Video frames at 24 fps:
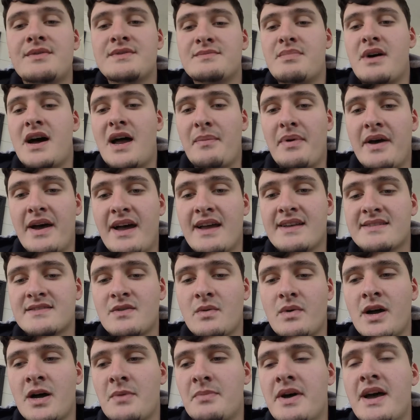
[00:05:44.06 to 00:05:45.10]
was bypassed a
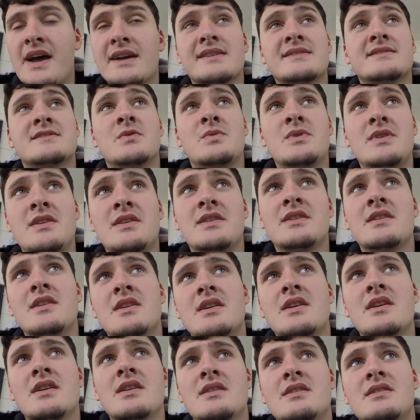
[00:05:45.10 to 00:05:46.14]
while back until we,
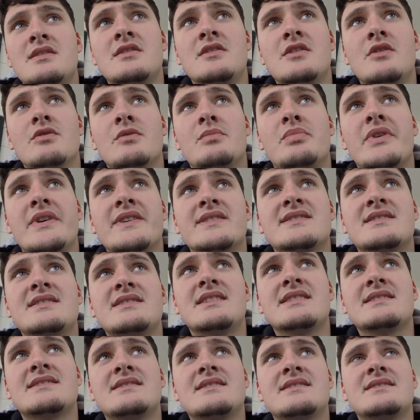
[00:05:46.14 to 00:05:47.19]
replaced the
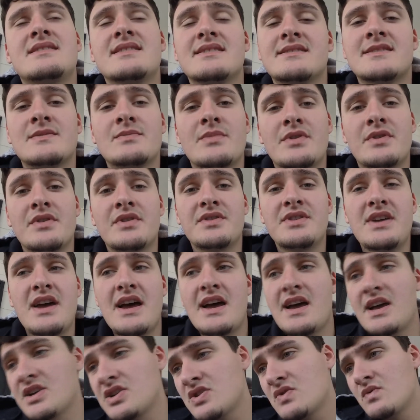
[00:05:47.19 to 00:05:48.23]
AC system under the
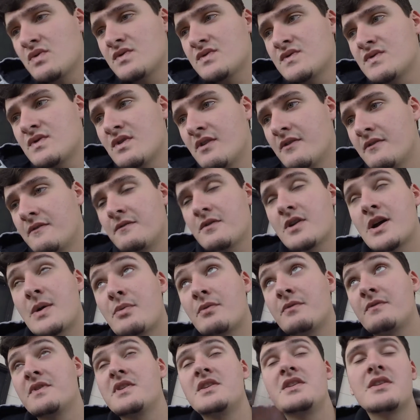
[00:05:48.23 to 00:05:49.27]
dash, which a
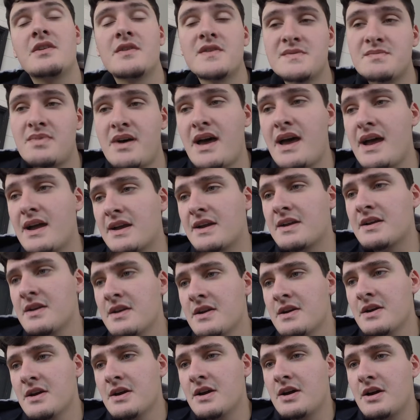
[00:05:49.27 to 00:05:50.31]
couple videos back.
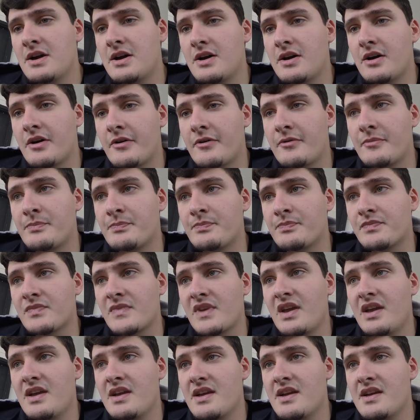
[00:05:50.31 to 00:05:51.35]

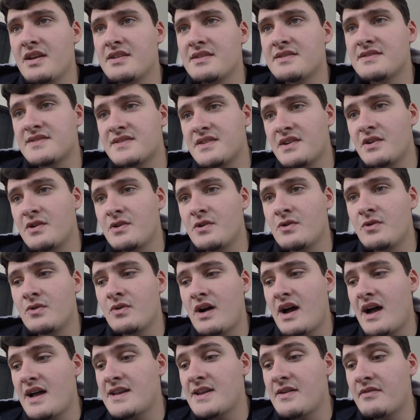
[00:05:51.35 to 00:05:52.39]
And so
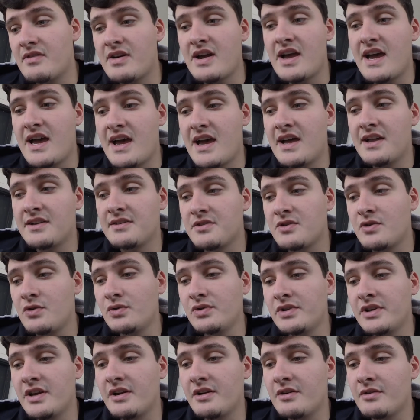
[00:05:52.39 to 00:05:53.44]
I never had
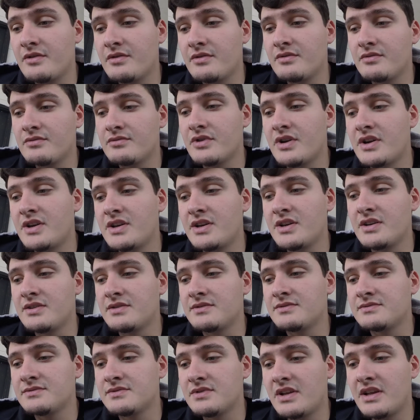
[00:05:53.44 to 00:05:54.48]
coolant
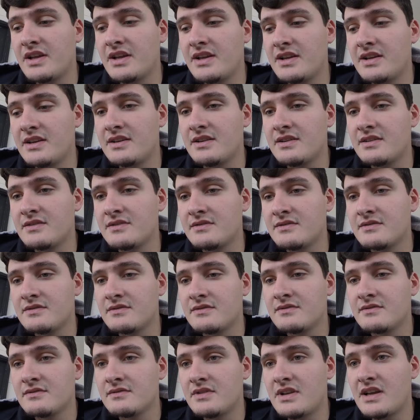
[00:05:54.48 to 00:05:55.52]
running like
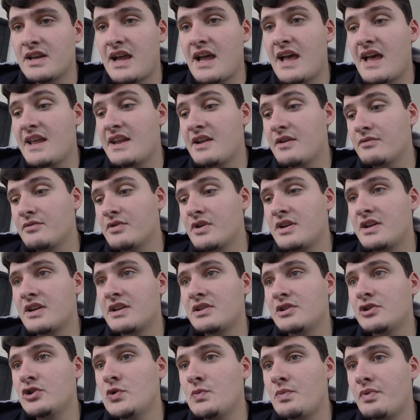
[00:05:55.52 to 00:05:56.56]
I had it
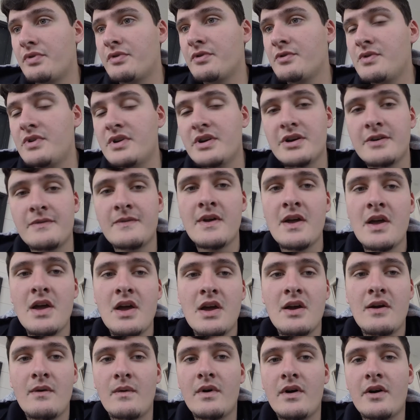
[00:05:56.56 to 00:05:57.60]
running looped through here.
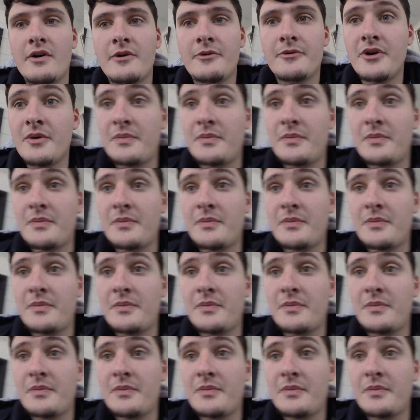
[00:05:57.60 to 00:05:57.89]
Well,